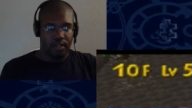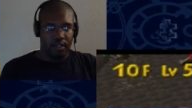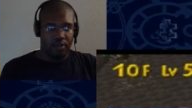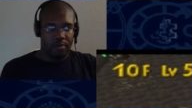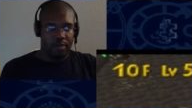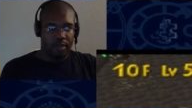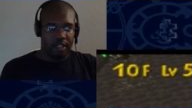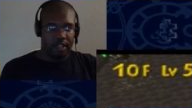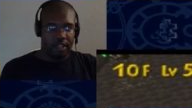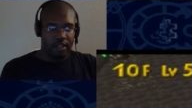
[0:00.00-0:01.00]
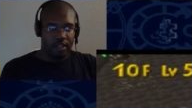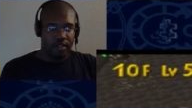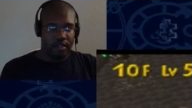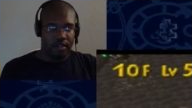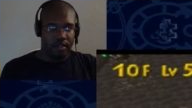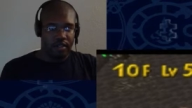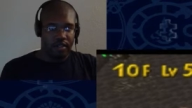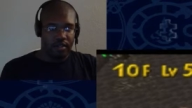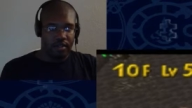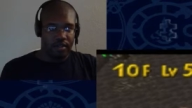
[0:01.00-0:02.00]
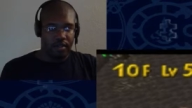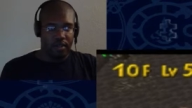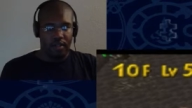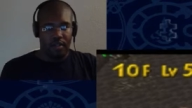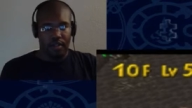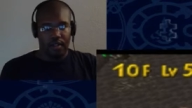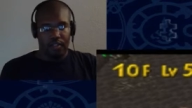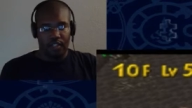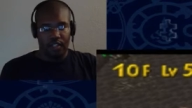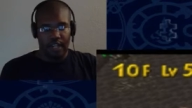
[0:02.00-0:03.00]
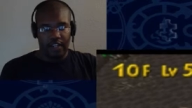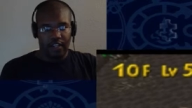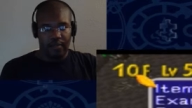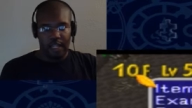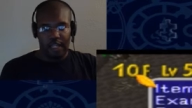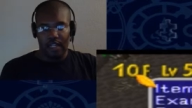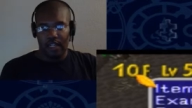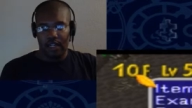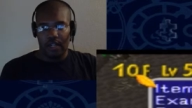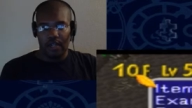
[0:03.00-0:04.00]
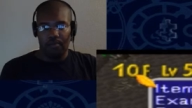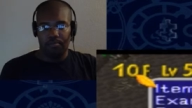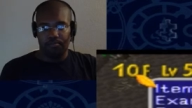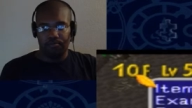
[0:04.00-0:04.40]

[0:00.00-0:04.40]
Heal me, please. She's not healing me. I